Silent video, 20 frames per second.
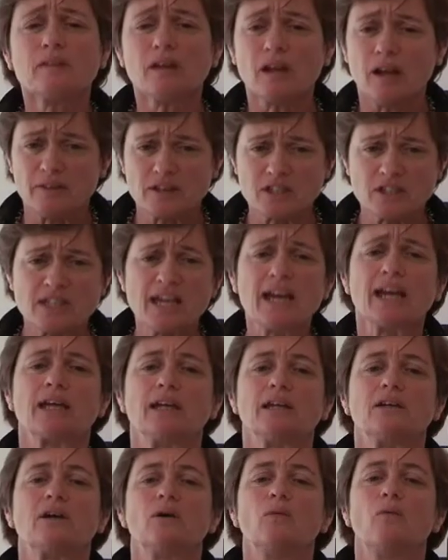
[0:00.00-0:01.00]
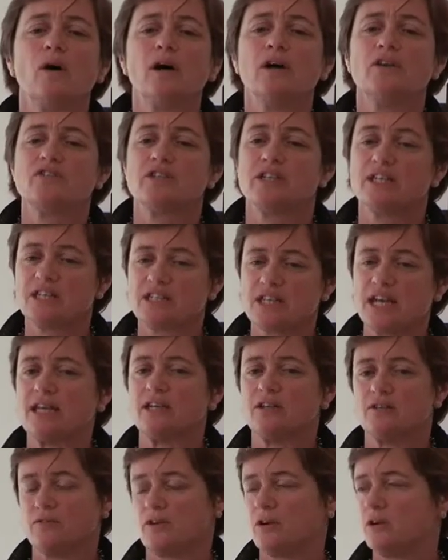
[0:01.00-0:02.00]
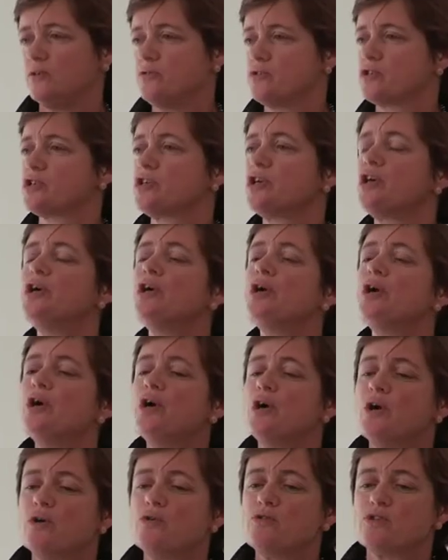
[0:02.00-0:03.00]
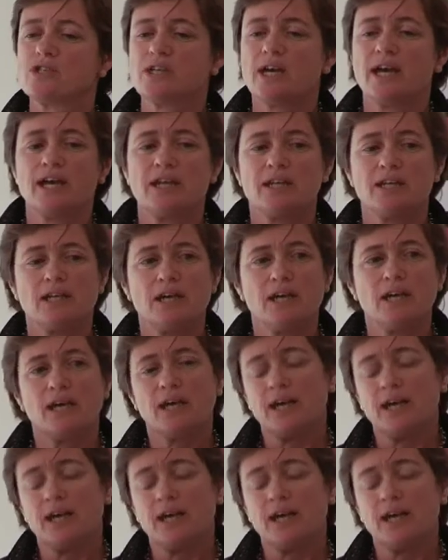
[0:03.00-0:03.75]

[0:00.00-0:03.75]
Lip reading: And the second was an executive coach who said,